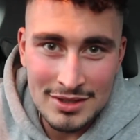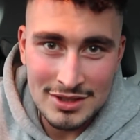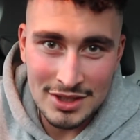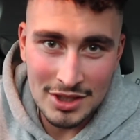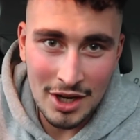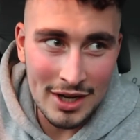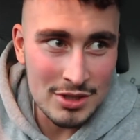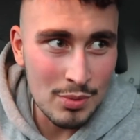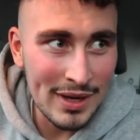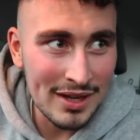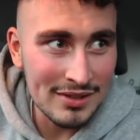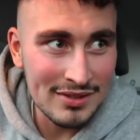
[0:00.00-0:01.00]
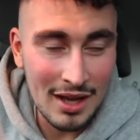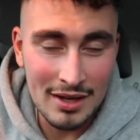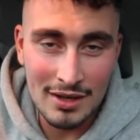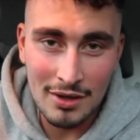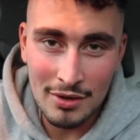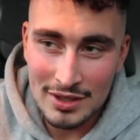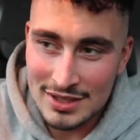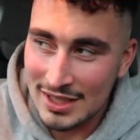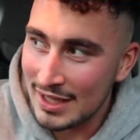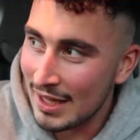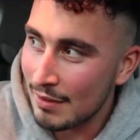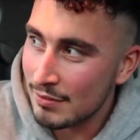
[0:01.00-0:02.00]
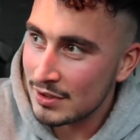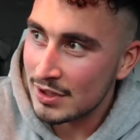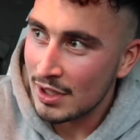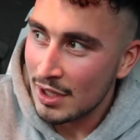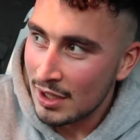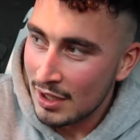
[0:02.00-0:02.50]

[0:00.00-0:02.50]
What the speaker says: So guys, we are done. Honestly, that was